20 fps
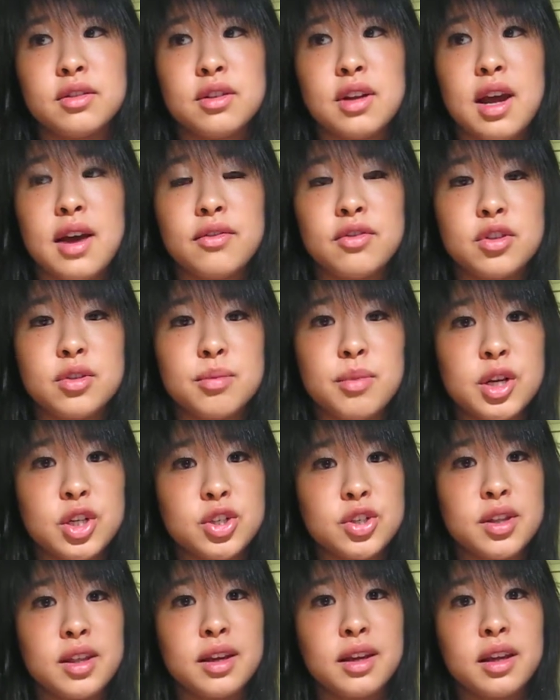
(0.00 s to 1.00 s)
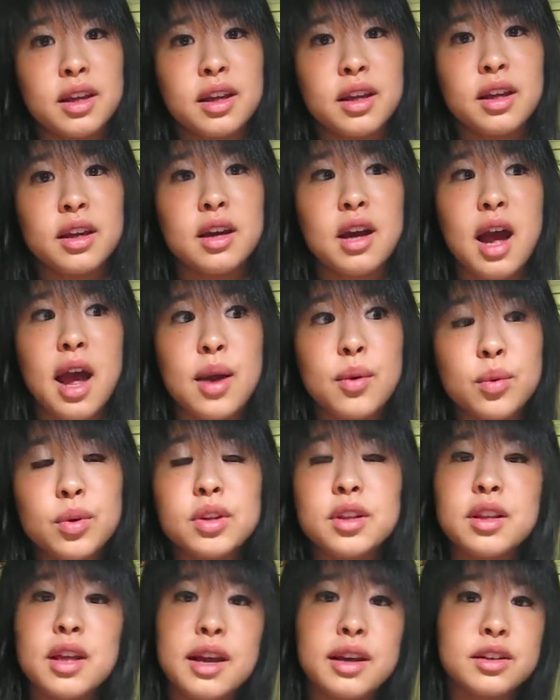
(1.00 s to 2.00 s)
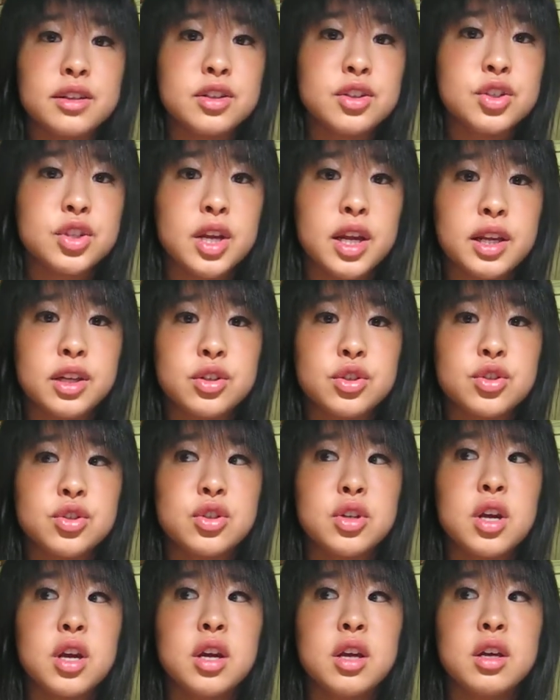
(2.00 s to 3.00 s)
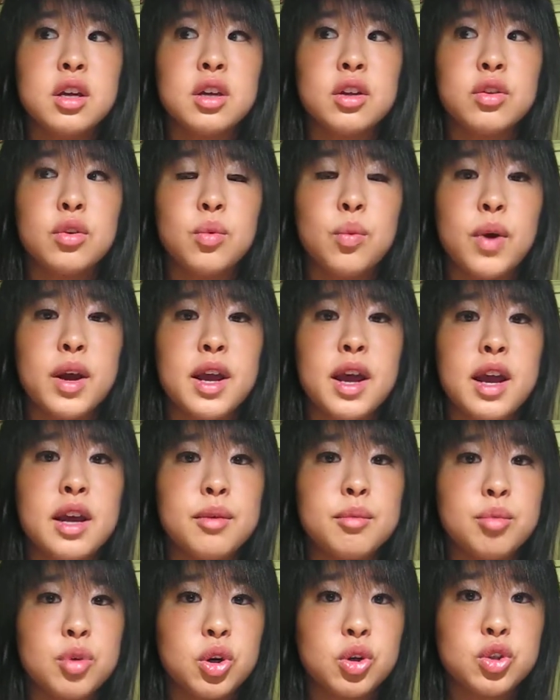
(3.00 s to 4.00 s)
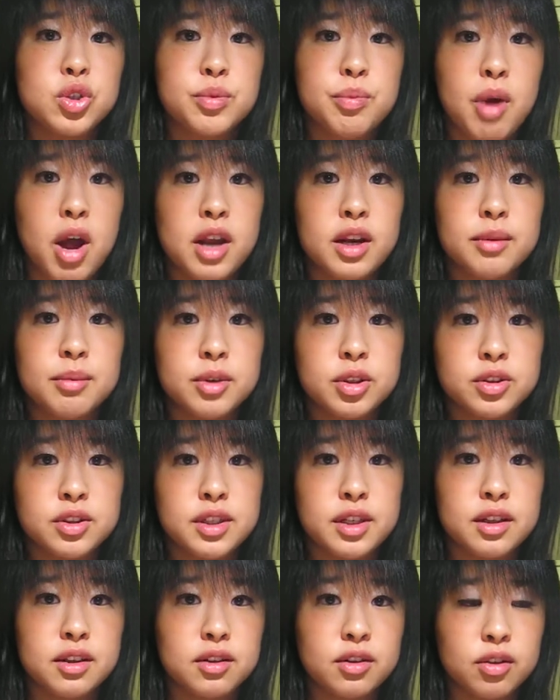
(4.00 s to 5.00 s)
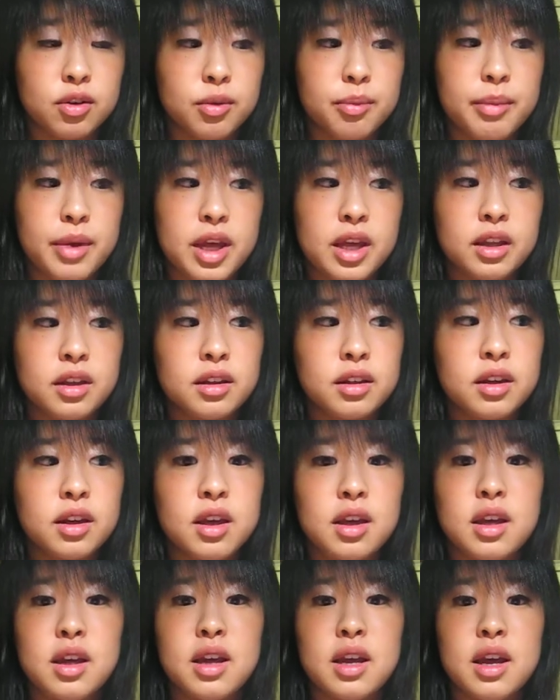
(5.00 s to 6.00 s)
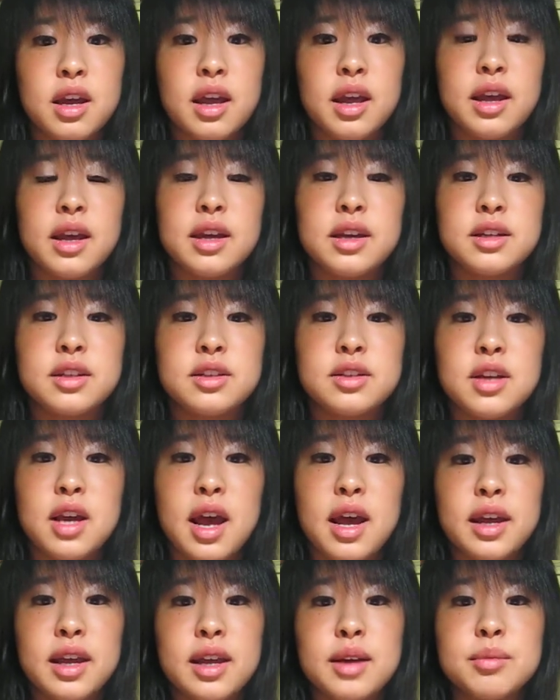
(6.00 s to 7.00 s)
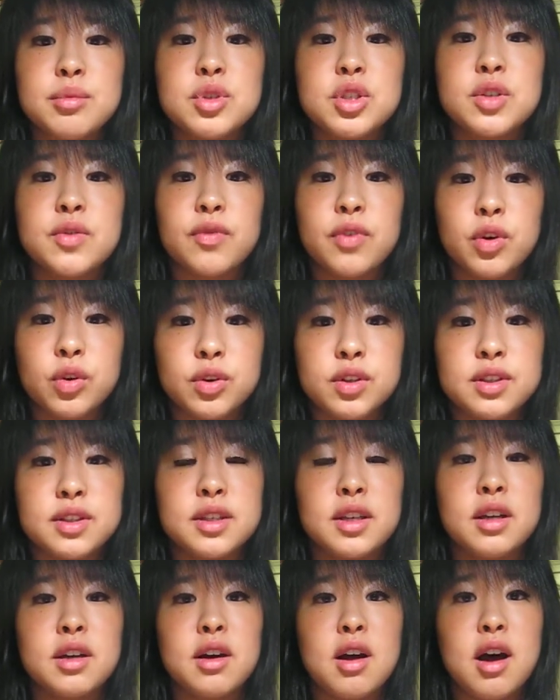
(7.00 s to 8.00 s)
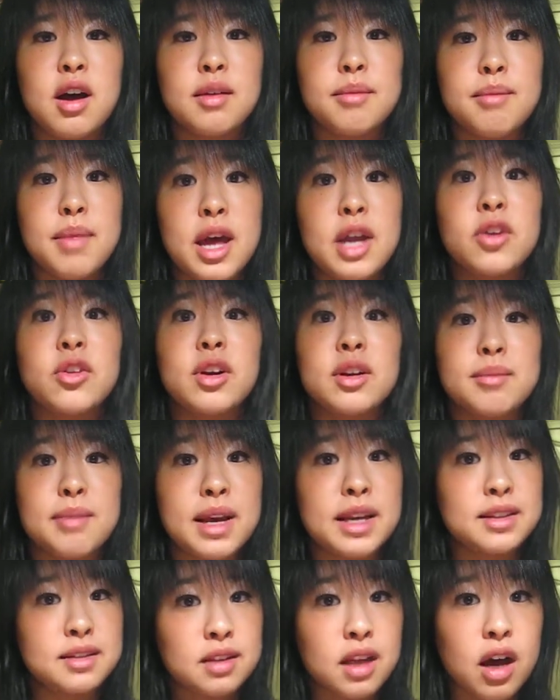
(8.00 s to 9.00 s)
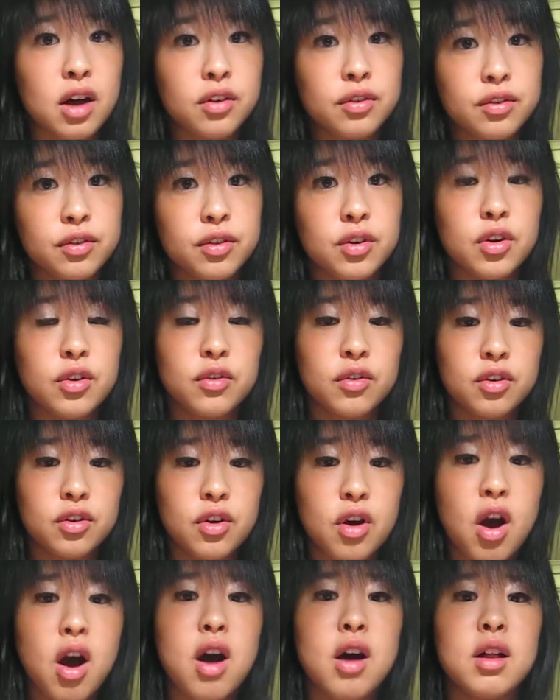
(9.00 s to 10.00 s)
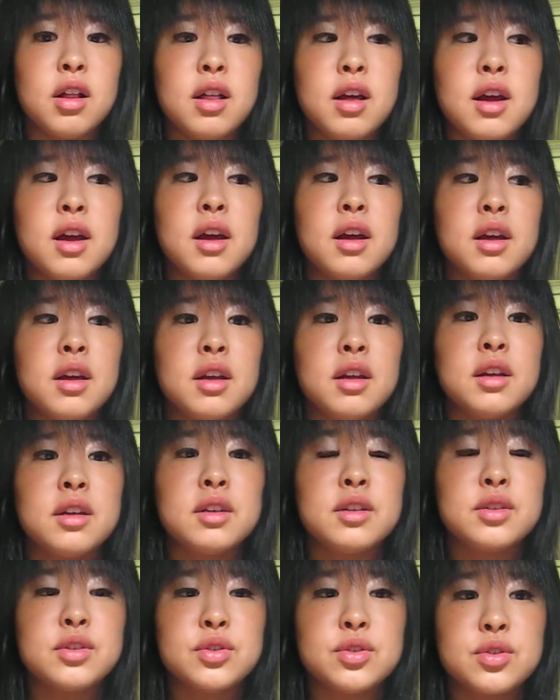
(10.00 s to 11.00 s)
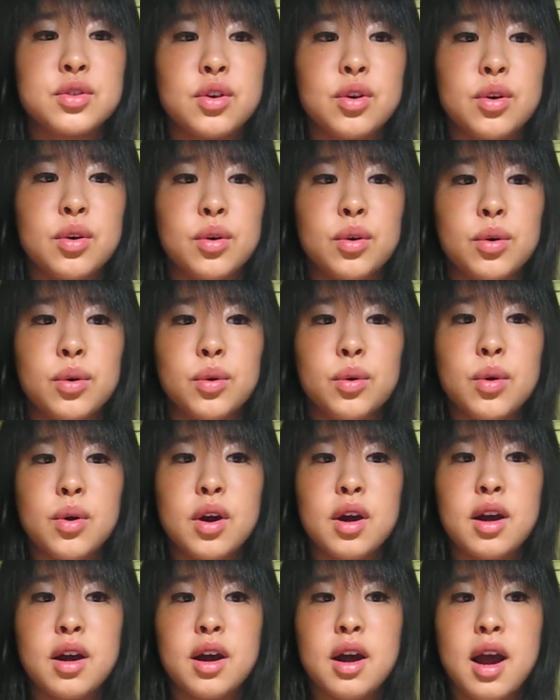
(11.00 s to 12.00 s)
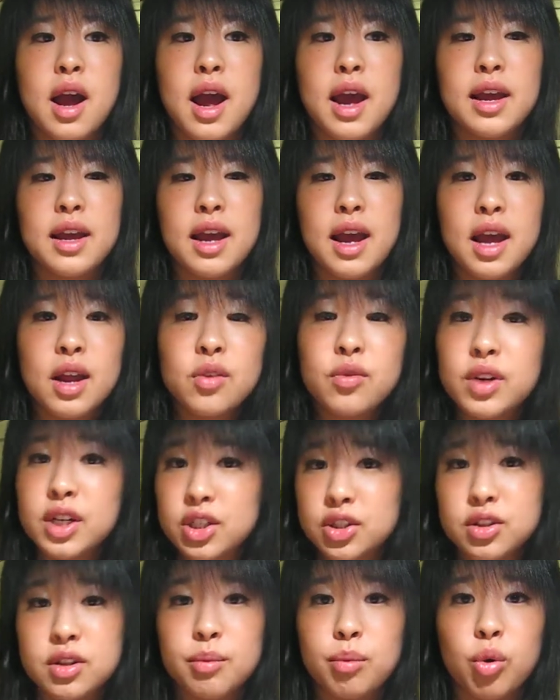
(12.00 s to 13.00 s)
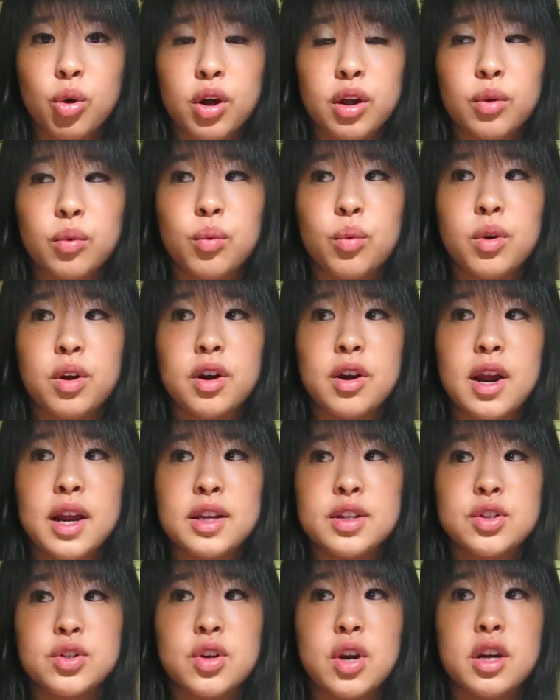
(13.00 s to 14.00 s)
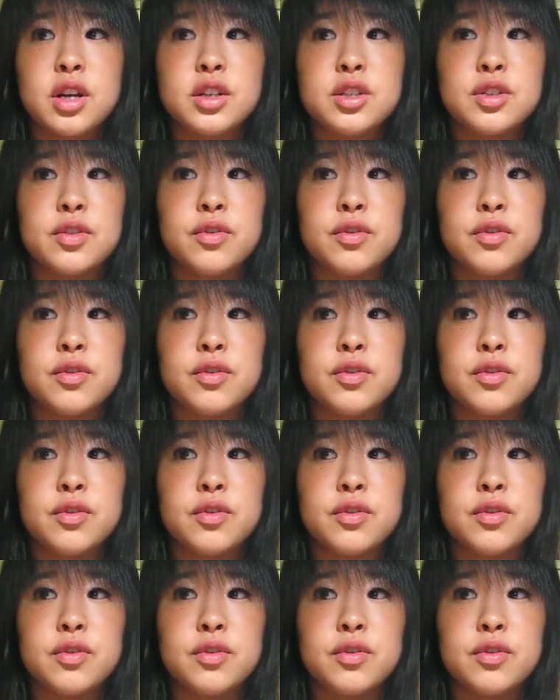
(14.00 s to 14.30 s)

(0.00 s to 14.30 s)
after much thinking, I would like to change the way I approach bodybuilding a little bit, and I am just focusing on bettering myself overall. So I had reached the point where I started to